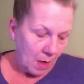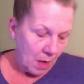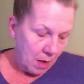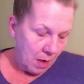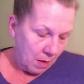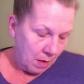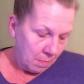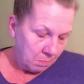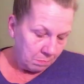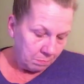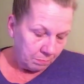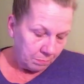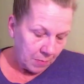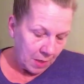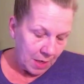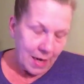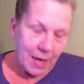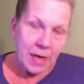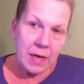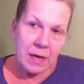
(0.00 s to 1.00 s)
And
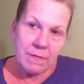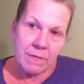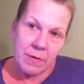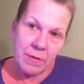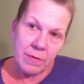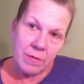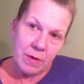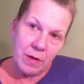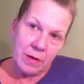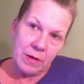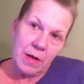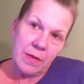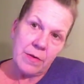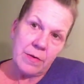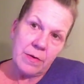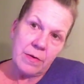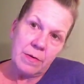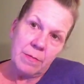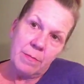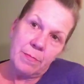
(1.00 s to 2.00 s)
I can give you
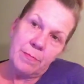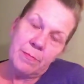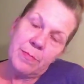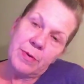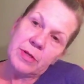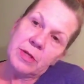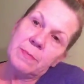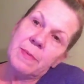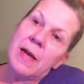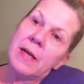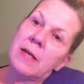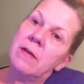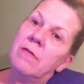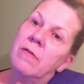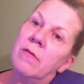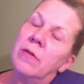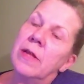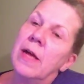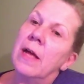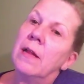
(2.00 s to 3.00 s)
another
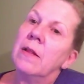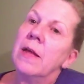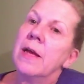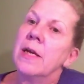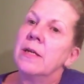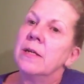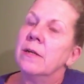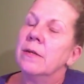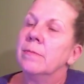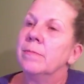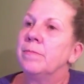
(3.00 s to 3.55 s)
perspective on that, like